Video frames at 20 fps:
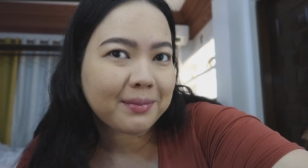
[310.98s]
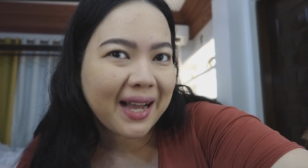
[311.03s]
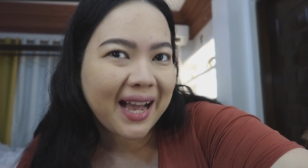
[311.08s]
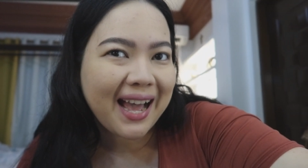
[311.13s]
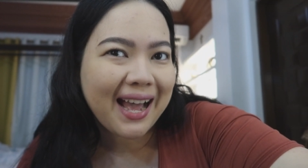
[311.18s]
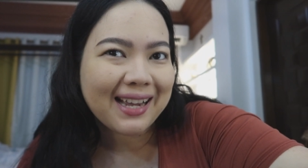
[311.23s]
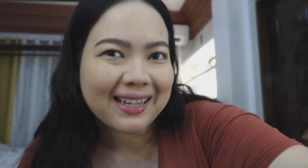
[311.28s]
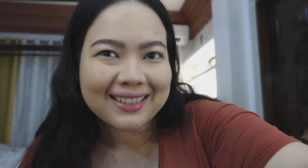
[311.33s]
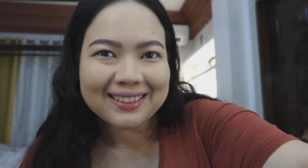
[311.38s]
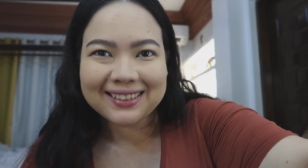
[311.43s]

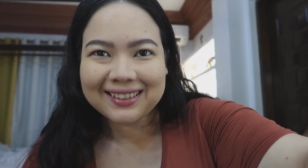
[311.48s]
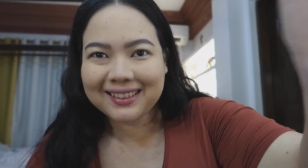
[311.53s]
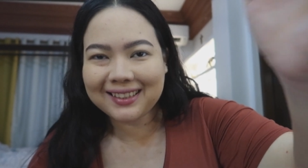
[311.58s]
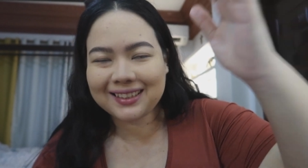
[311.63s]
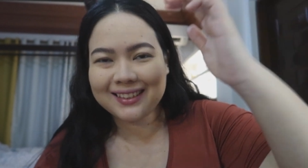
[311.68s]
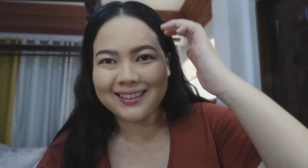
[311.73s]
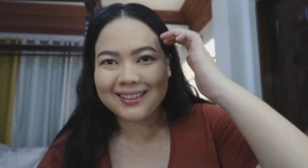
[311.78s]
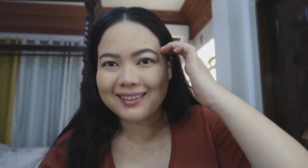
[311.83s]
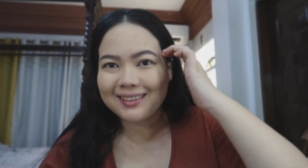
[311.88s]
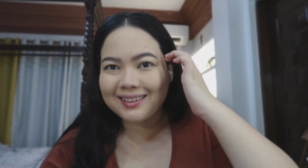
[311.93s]
Pak!
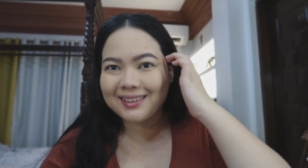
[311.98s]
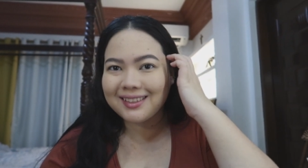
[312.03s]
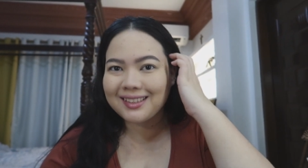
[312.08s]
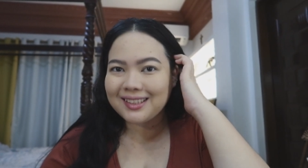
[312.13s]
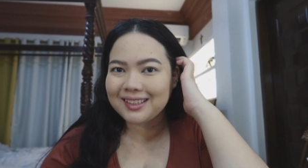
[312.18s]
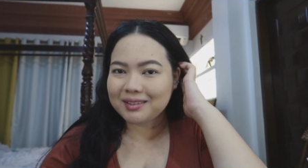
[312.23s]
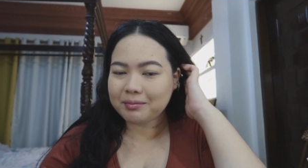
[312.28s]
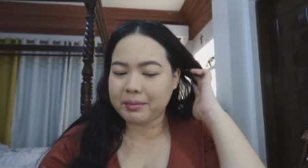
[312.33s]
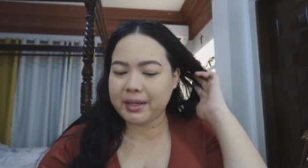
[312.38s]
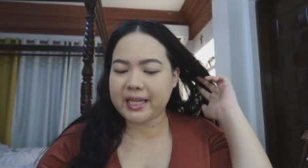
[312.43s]

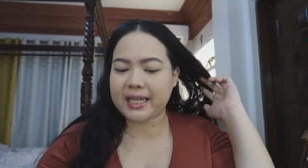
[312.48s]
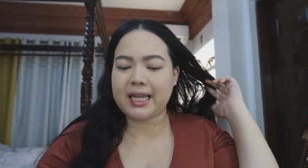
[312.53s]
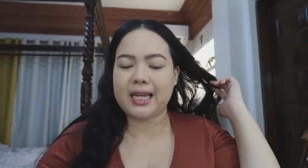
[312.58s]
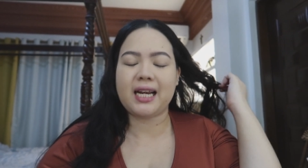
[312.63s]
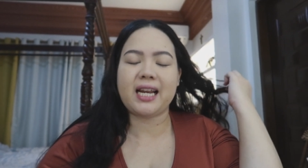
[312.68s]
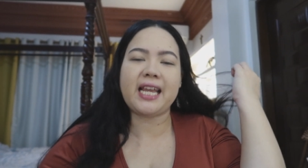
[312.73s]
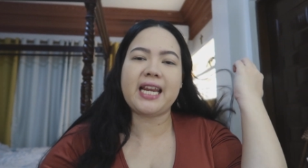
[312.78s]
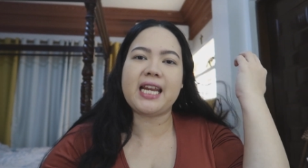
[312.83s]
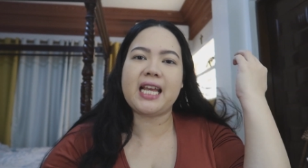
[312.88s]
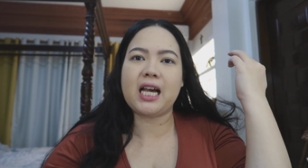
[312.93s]
may
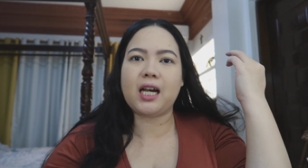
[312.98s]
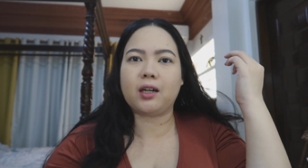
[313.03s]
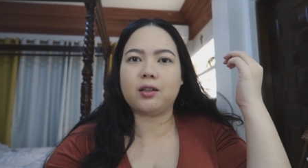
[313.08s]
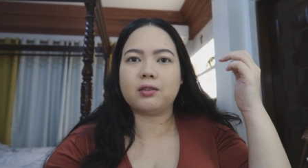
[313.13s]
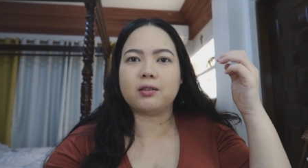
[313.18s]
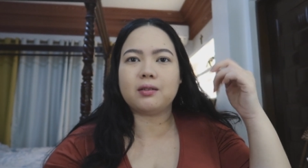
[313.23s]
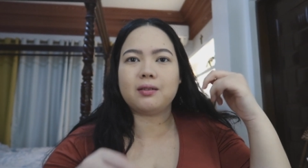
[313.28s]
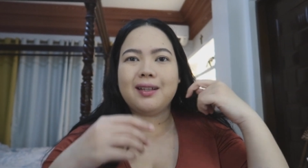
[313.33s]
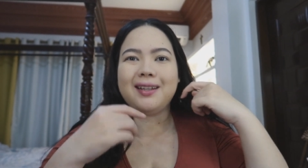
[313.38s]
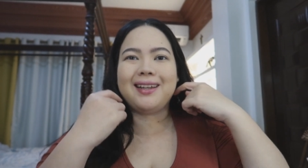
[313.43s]
kilay na
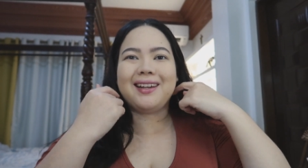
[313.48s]
ako.